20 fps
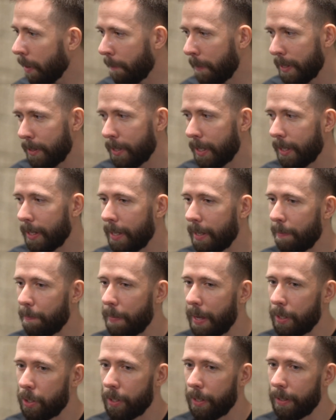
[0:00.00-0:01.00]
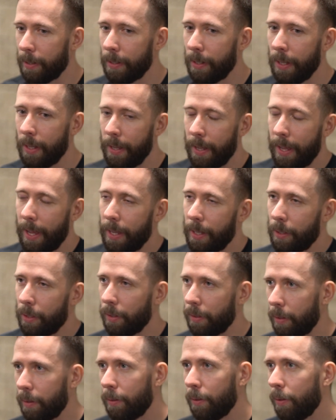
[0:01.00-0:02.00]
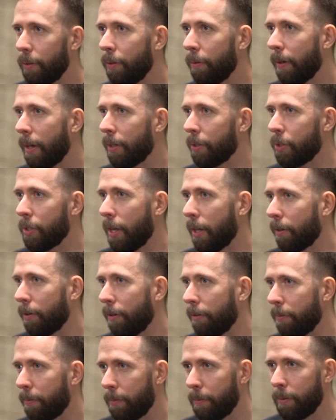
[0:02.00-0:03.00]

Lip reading: basically mentioned, hey, you are a StarCraft,